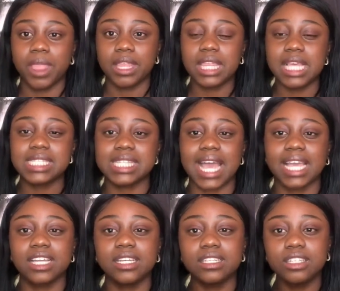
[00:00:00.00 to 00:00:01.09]
things like
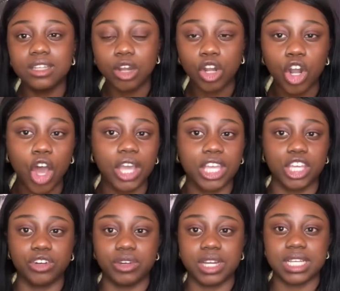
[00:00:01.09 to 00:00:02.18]
long
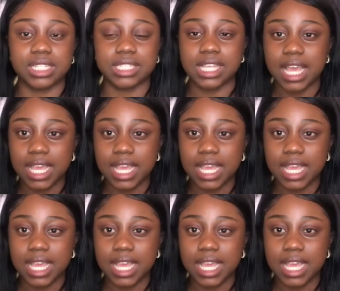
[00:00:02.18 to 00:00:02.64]
earrings